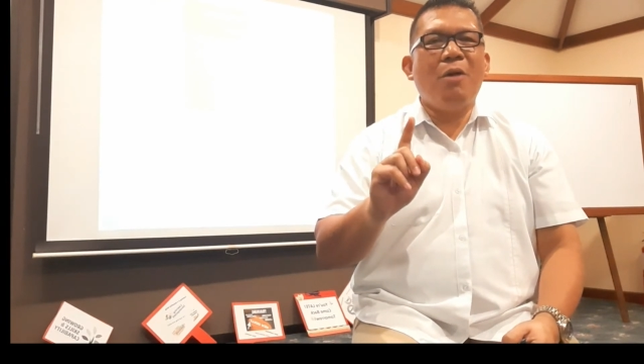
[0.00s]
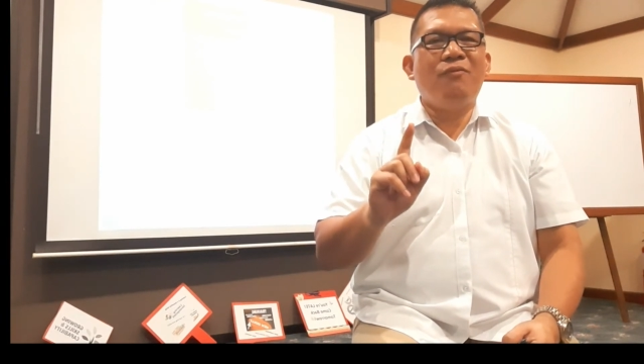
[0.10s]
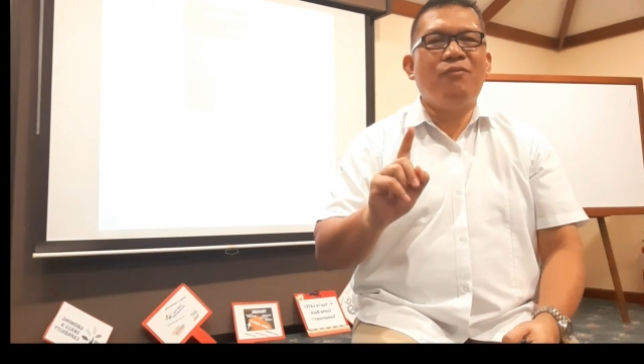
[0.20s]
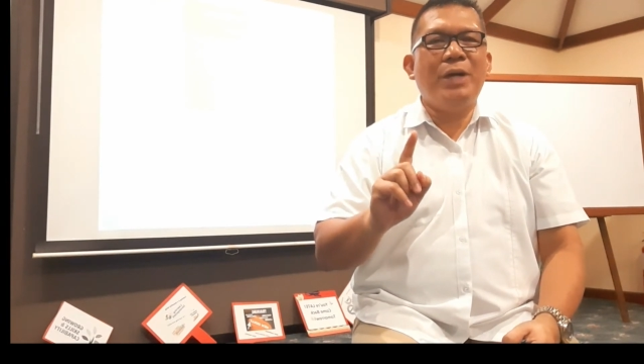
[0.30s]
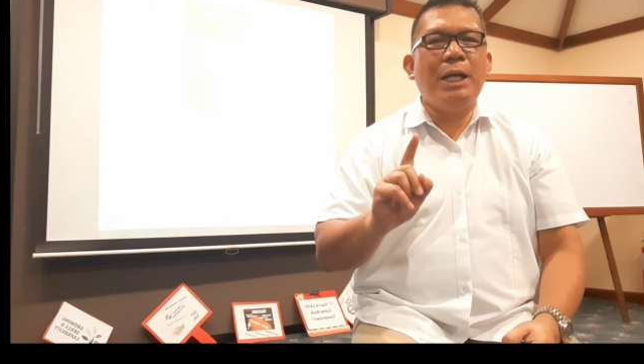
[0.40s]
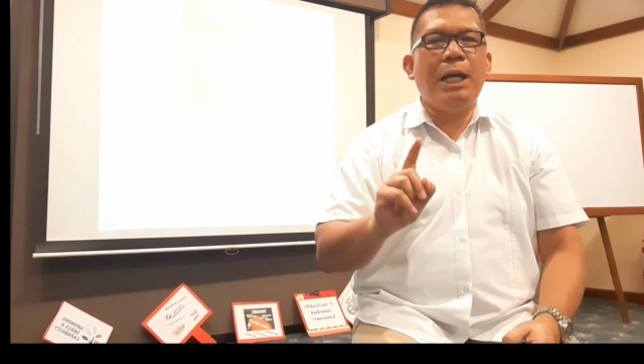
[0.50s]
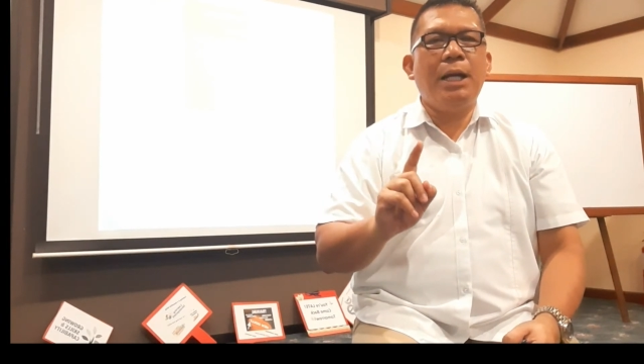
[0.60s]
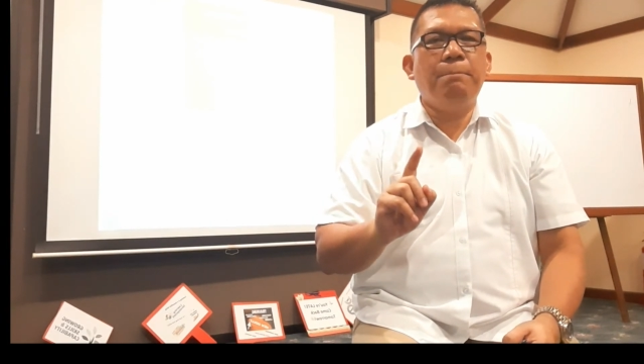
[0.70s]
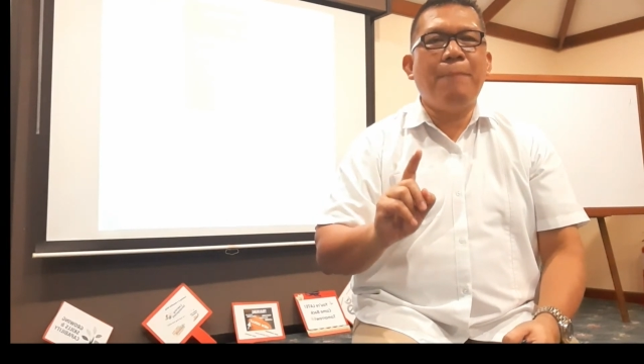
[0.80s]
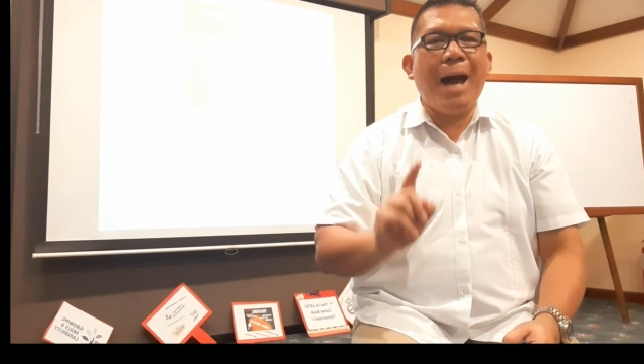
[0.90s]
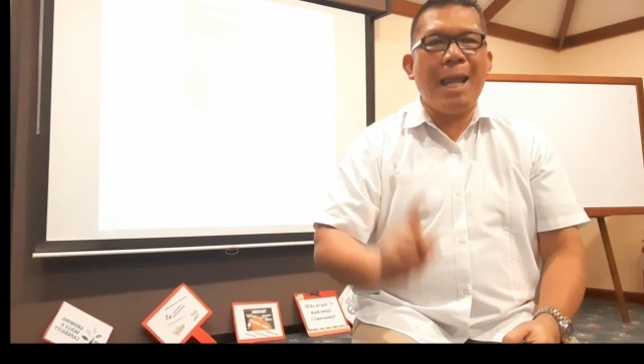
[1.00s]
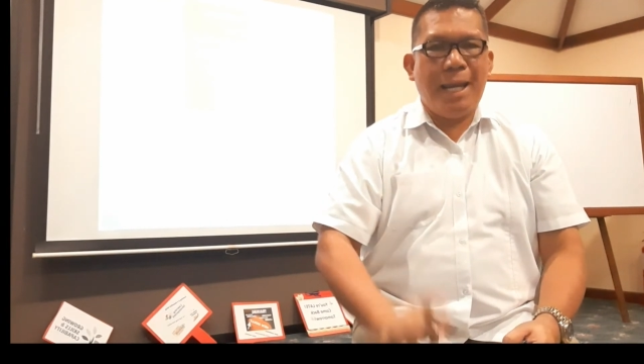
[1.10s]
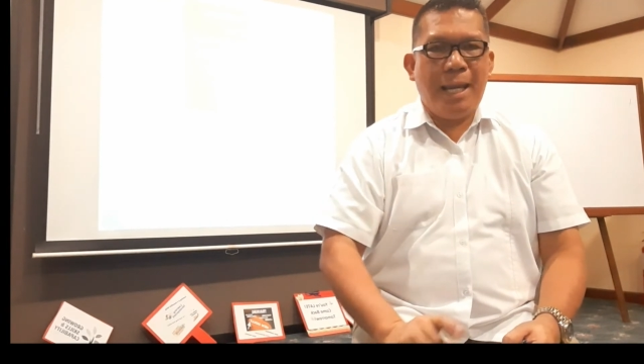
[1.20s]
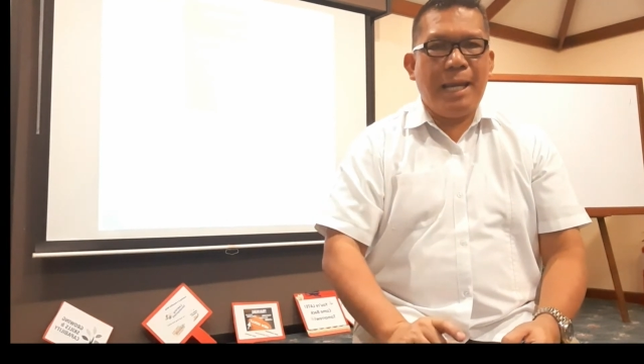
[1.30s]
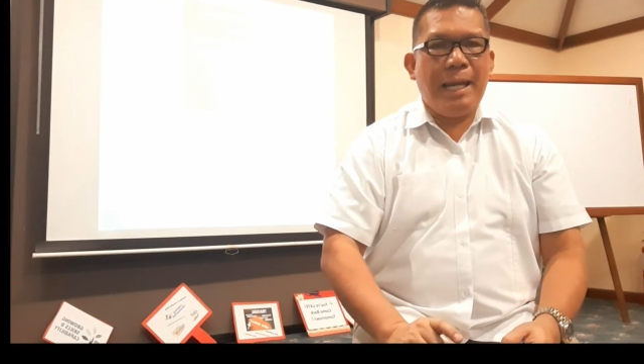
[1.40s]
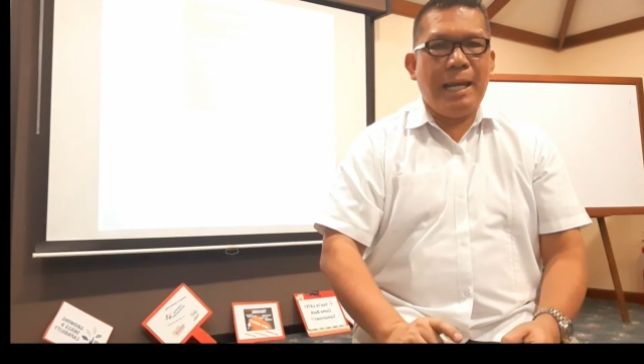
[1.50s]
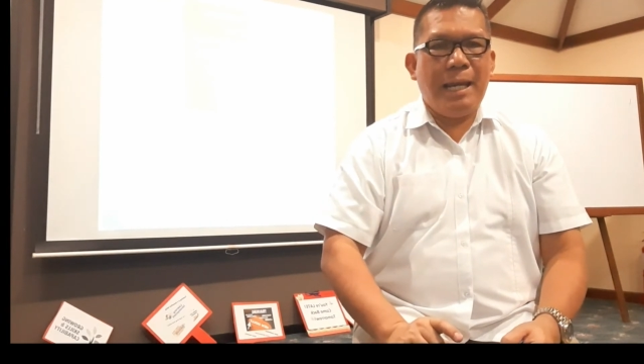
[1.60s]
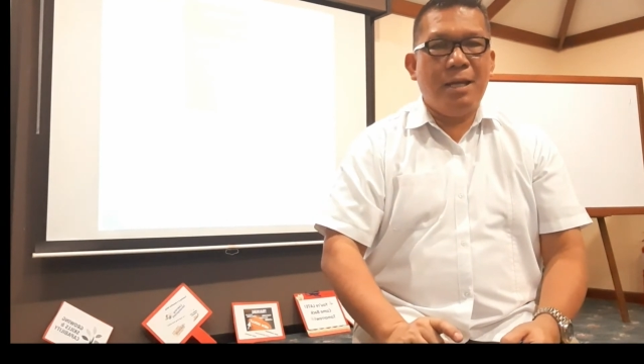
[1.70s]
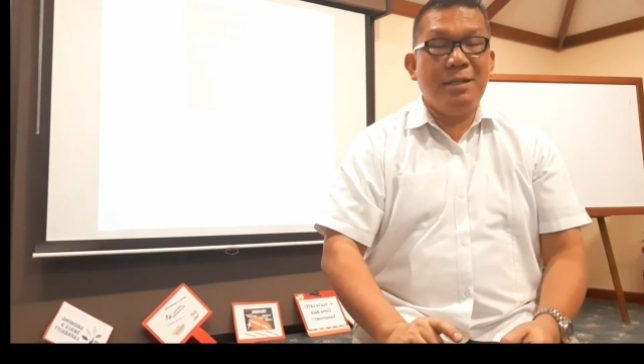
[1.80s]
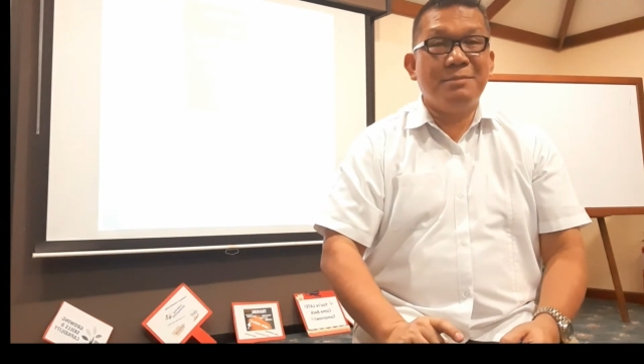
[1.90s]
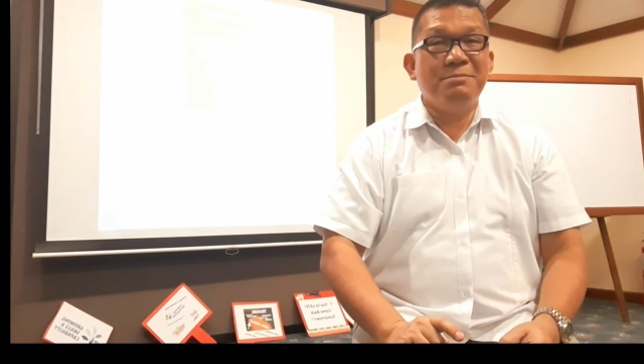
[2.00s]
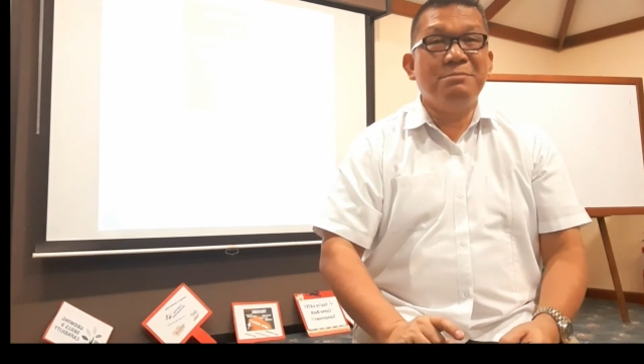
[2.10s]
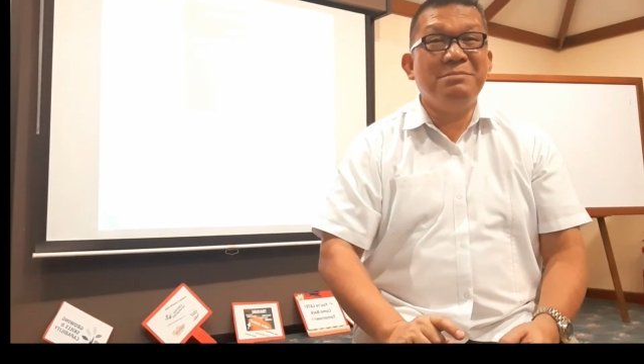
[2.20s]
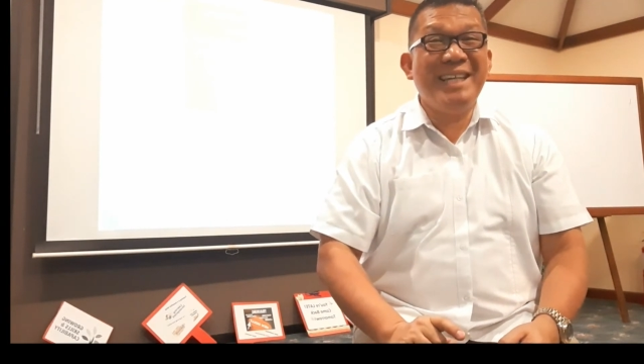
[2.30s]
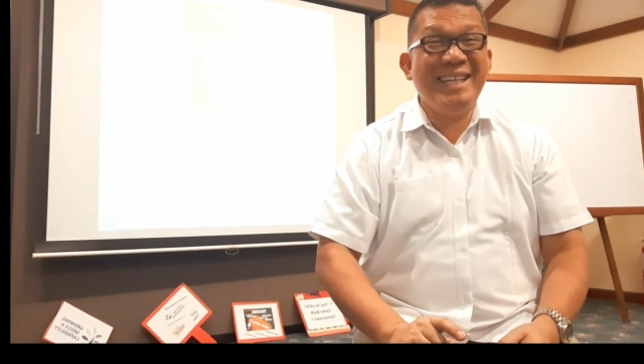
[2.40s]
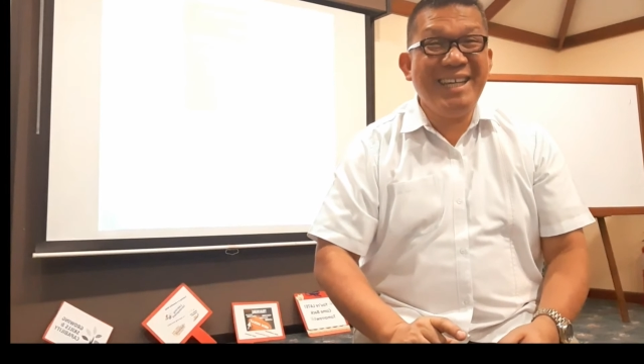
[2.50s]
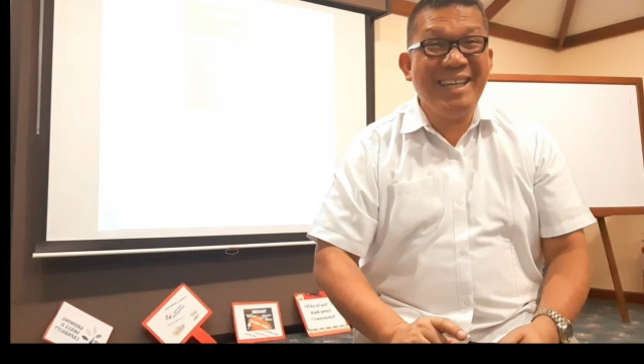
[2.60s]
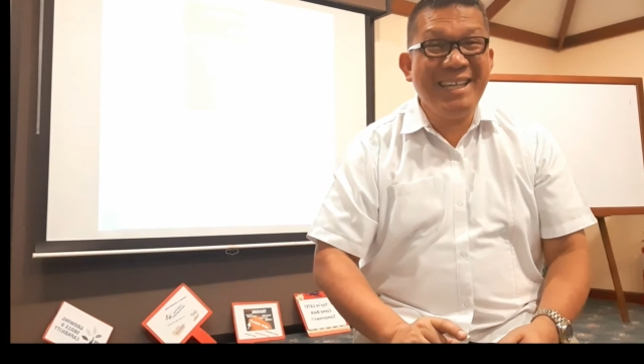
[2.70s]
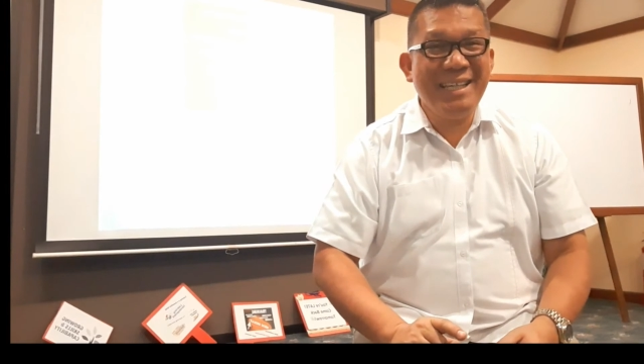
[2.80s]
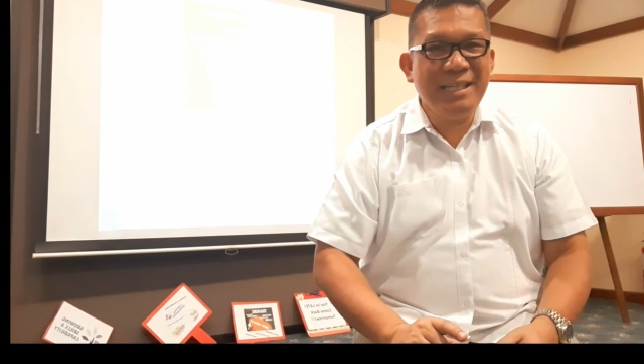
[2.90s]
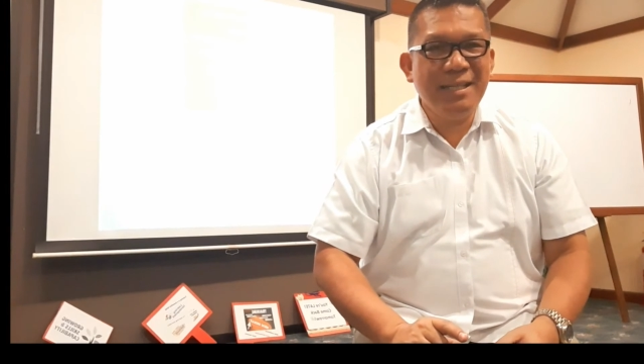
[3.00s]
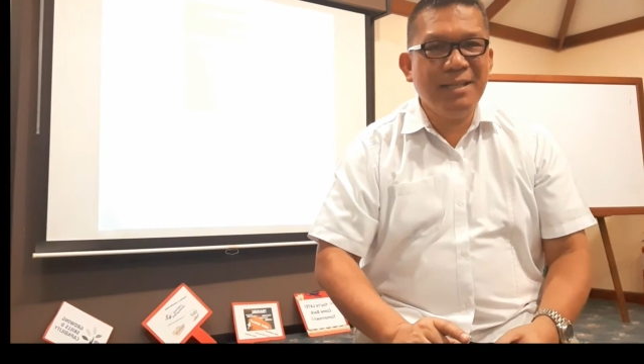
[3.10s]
verbal, meaning